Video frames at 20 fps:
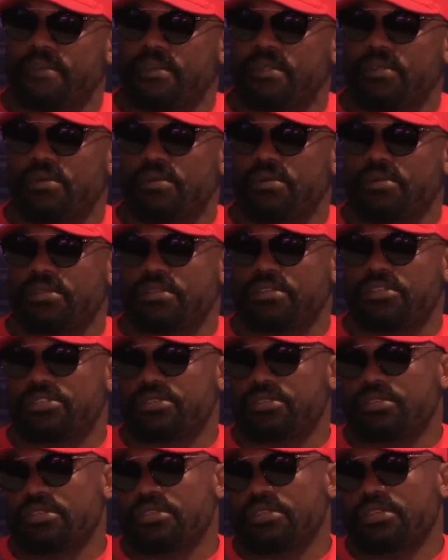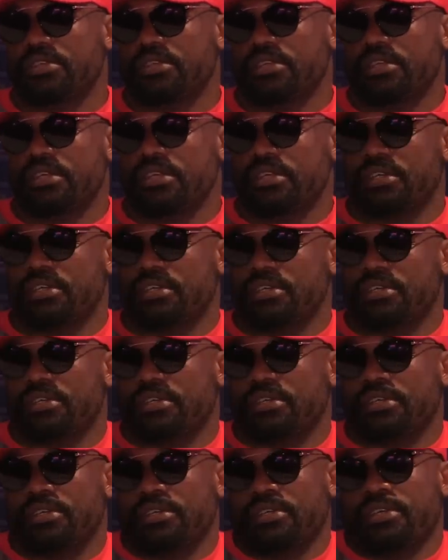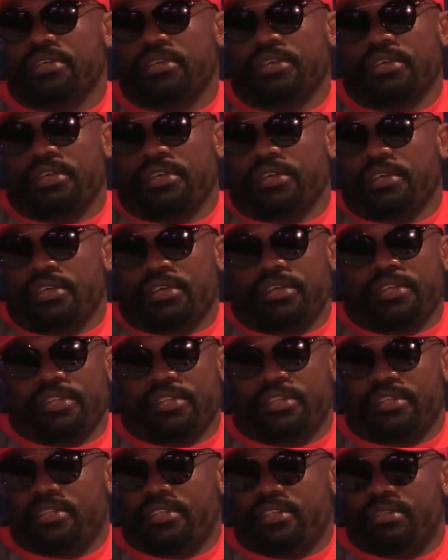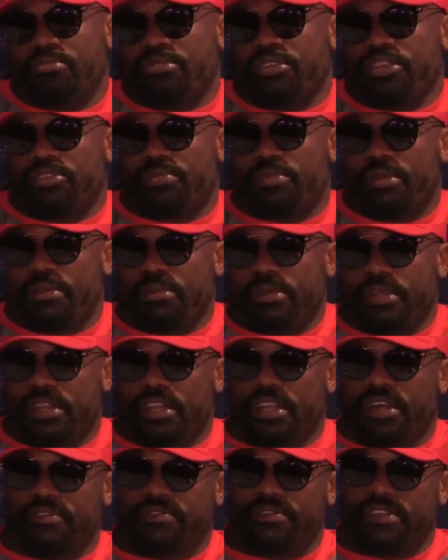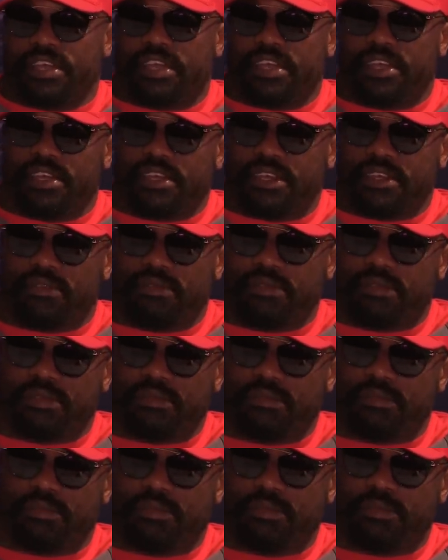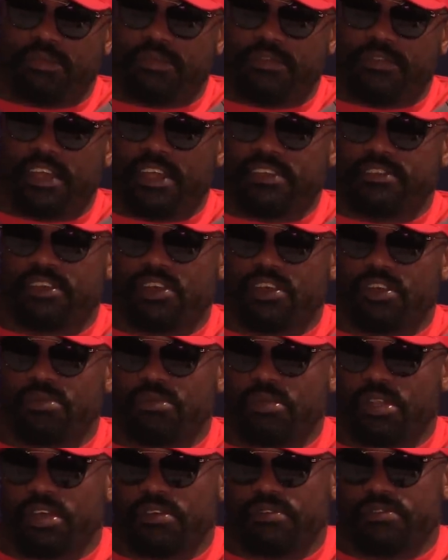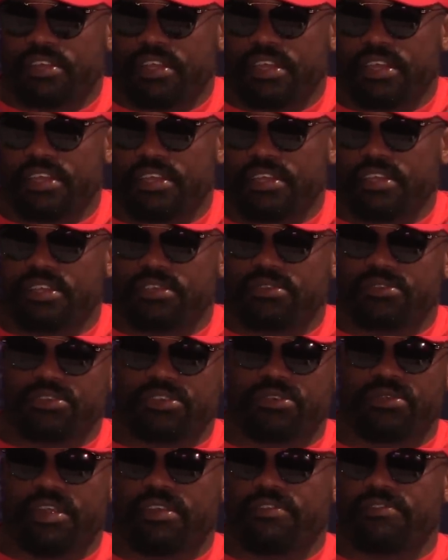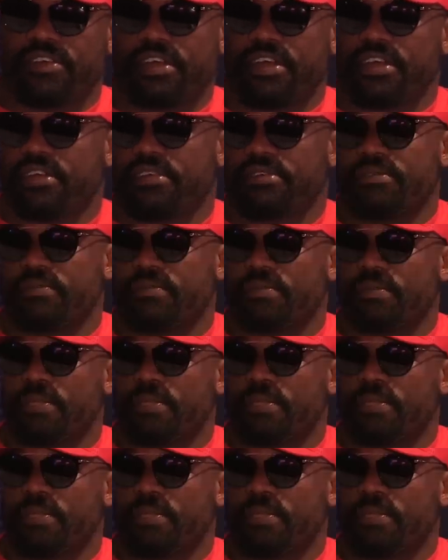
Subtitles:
You know, the British public loved it. Fans at home loved it. It was a great fight.